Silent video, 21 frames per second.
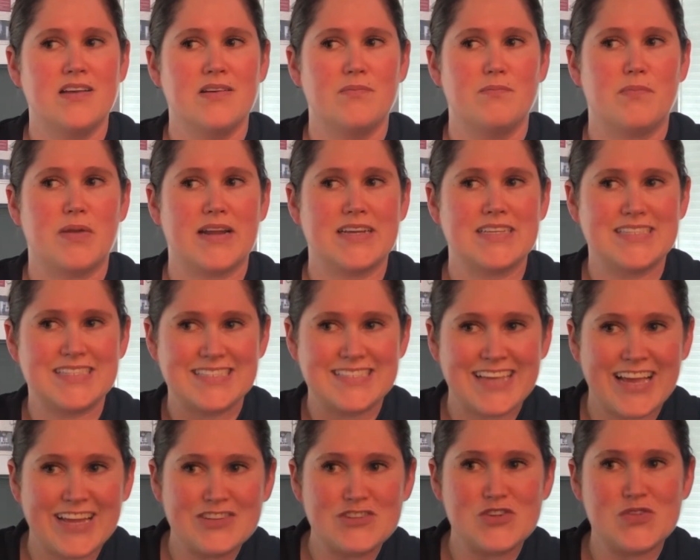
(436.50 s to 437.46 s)
But I
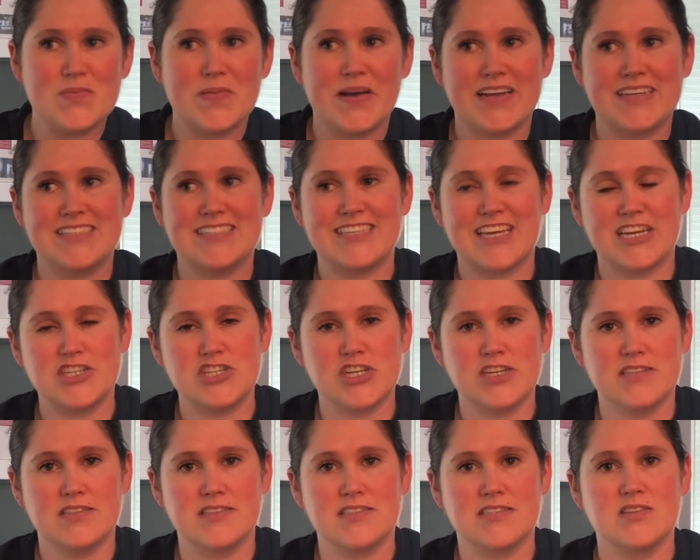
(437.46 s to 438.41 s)
schedule my
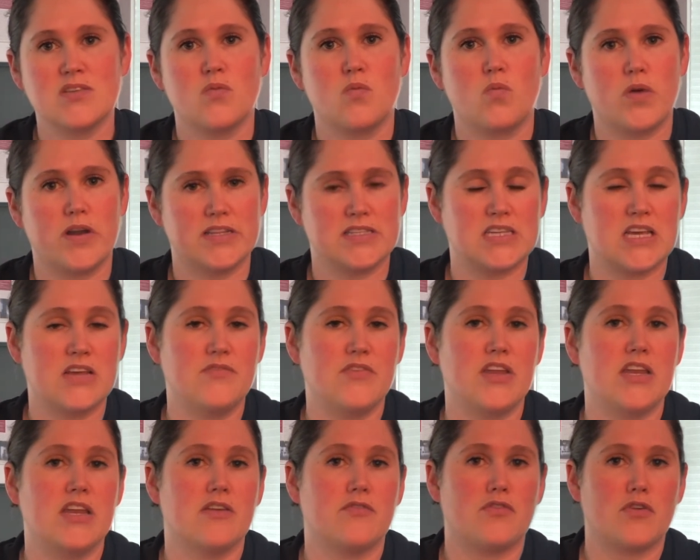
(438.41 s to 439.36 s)
sessions when it's
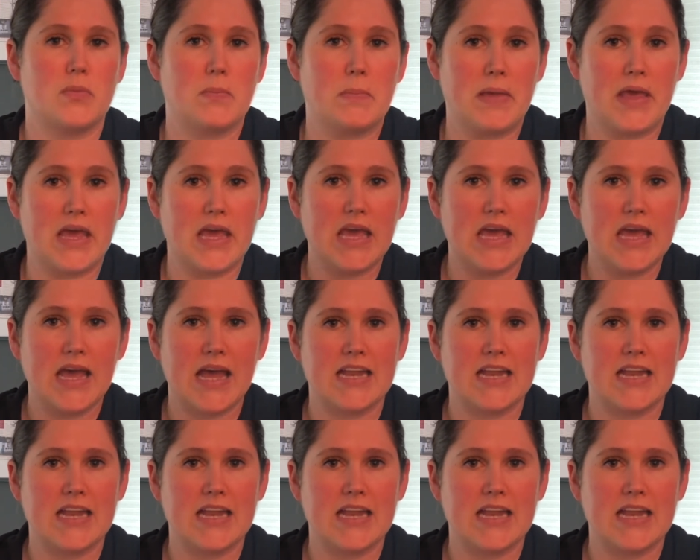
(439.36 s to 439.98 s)
convenient for me,